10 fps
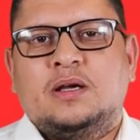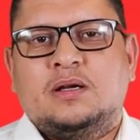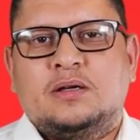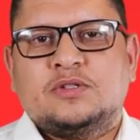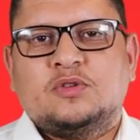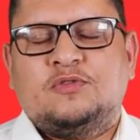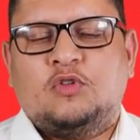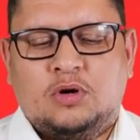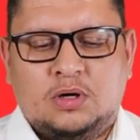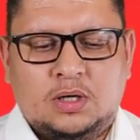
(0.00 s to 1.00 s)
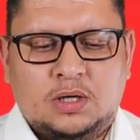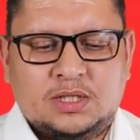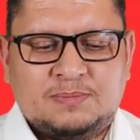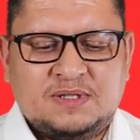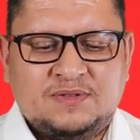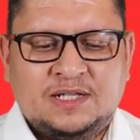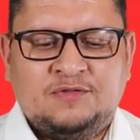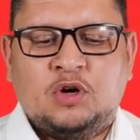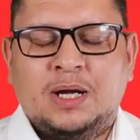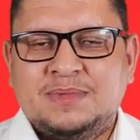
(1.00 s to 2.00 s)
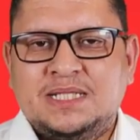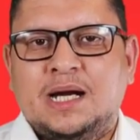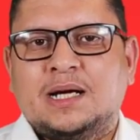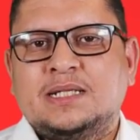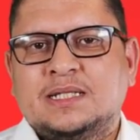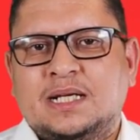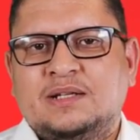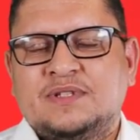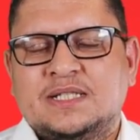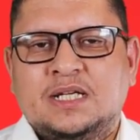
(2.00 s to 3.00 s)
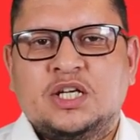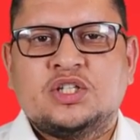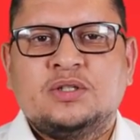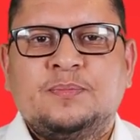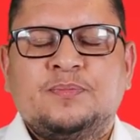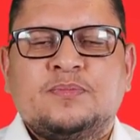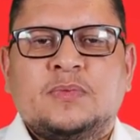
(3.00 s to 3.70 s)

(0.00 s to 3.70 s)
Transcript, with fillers: Uh, so for uh, specifically for MDR clinical investigation.